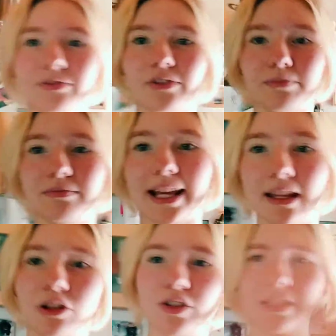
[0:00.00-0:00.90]
it uses
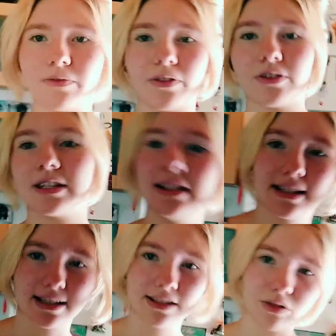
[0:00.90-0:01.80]
photosynthesis to
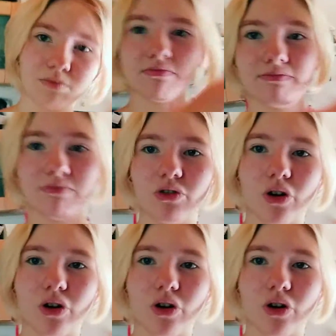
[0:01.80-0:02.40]
grow,